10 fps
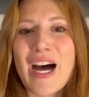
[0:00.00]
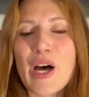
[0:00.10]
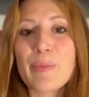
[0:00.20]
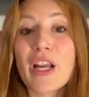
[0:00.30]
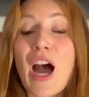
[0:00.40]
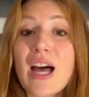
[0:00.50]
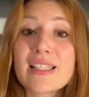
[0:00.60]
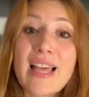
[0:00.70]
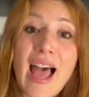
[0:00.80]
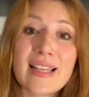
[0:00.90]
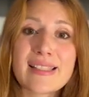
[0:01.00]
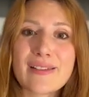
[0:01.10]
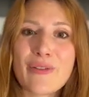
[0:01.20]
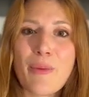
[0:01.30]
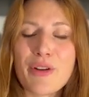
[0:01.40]
because as
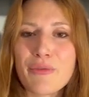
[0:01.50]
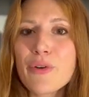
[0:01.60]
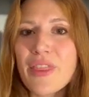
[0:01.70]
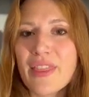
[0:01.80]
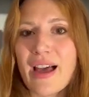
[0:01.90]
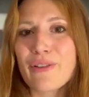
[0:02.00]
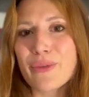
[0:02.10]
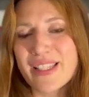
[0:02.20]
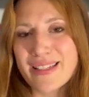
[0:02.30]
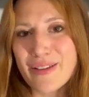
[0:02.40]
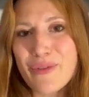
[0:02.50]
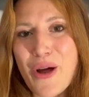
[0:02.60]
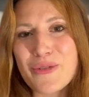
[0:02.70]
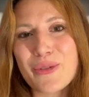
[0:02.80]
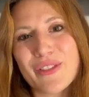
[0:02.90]
Robert Wood now recently
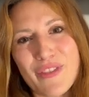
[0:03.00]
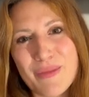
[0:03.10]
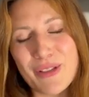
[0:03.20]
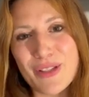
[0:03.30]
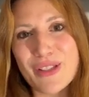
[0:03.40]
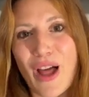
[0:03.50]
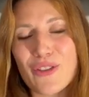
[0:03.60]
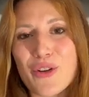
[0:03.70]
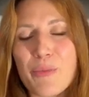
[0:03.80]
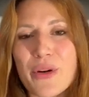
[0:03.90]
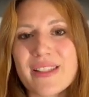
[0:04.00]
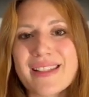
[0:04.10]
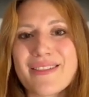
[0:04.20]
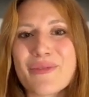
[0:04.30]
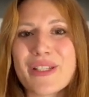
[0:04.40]
wrote, who's a famous sociologist at
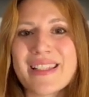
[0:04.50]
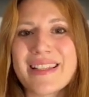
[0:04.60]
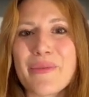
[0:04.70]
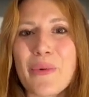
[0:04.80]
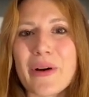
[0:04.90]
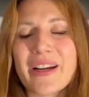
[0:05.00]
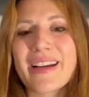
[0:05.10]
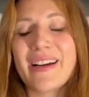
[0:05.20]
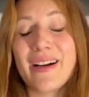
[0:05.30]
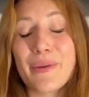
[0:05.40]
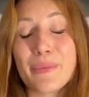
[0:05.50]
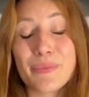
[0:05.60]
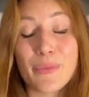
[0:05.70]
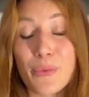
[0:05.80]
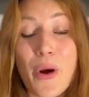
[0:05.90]
Princeton, recently
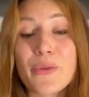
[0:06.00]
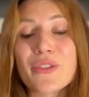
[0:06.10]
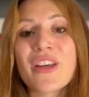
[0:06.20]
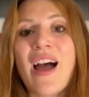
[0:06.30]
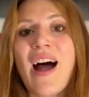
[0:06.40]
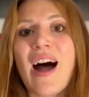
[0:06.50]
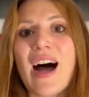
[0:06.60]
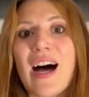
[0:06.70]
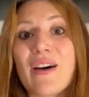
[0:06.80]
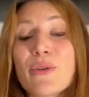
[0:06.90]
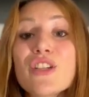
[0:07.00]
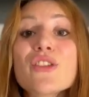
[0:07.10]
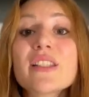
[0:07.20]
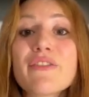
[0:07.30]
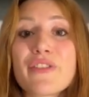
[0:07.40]
wrote,
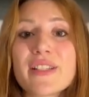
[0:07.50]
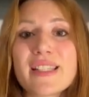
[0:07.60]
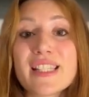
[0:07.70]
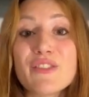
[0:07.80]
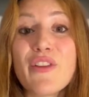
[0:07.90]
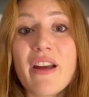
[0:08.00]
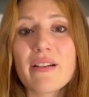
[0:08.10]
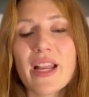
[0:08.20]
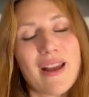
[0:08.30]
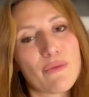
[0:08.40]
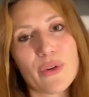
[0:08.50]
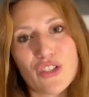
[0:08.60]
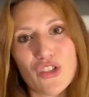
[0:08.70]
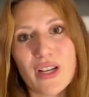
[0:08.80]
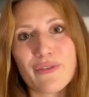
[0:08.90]
religious difference is very
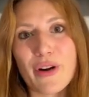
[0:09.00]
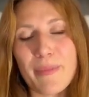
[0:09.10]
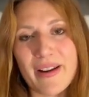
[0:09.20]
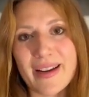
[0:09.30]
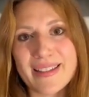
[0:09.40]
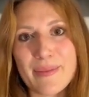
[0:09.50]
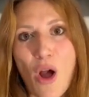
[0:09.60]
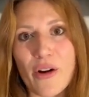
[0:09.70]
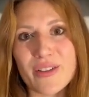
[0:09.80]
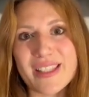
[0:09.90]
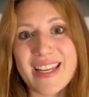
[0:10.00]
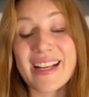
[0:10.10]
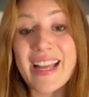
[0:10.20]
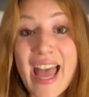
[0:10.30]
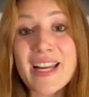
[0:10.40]
enriching for American democracy
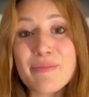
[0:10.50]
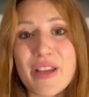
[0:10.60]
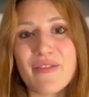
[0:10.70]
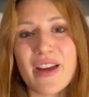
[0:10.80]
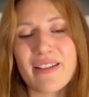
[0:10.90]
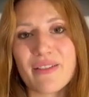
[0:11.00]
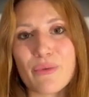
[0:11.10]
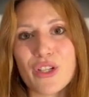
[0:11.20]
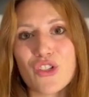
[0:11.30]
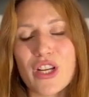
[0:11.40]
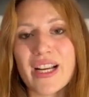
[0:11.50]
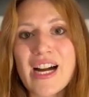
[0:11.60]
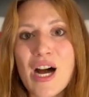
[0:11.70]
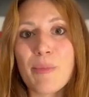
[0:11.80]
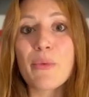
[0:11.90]
and can be very enriching,
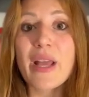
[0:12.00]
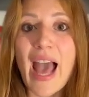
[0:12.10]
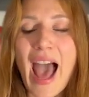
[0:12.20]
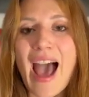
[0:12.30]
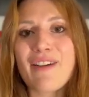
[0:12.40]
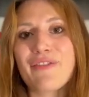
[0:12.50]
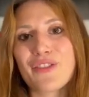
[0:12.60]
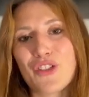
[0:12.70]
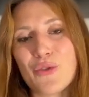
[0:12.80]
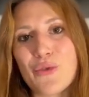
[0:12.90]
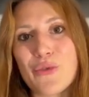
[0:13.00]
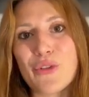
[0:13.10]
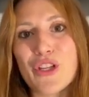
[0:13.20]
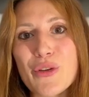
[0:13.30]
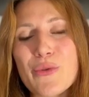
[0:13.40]
but we have to
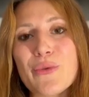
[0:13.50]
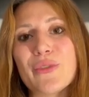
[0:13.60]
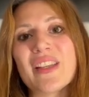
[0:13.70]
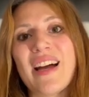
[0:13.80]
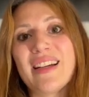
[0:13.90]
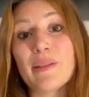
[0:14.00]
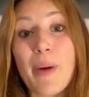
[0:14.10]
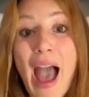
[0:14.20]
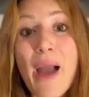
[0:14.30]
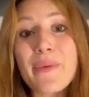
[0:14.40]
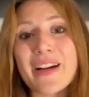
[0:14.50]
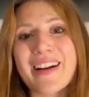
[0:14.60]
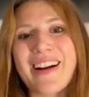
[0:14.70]
use the power